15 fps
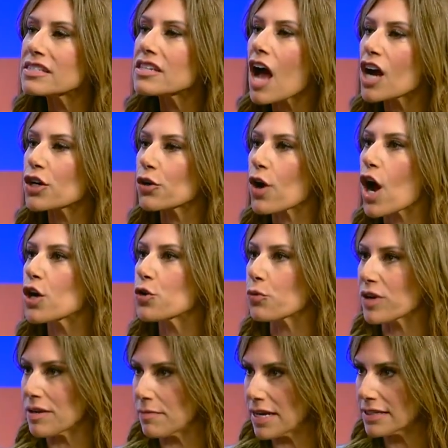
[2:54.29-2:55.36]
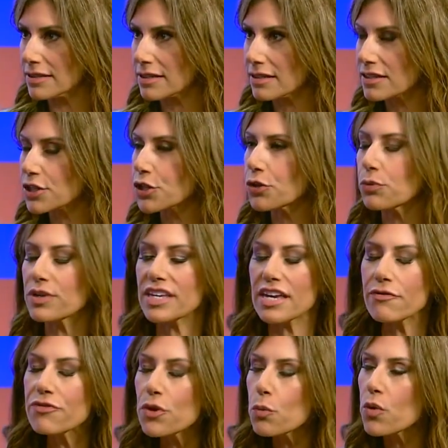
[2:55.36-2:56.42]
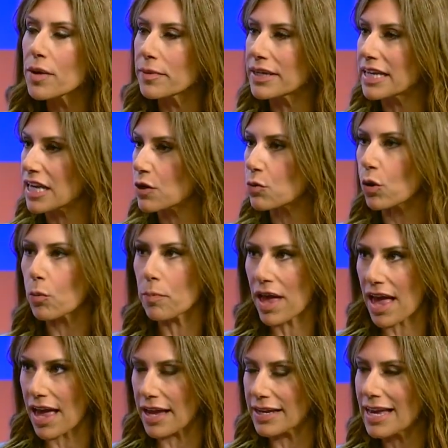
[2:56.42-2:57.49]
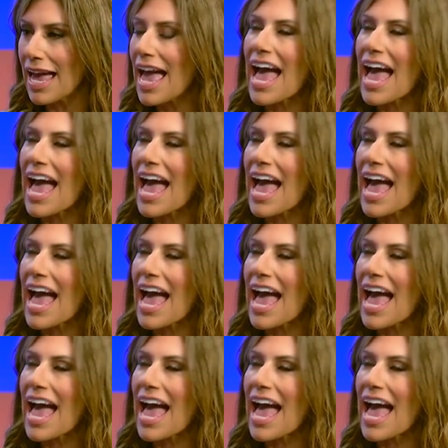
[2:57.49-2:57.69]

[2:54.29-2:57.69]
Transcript: soccer agreement to give the women equal pay,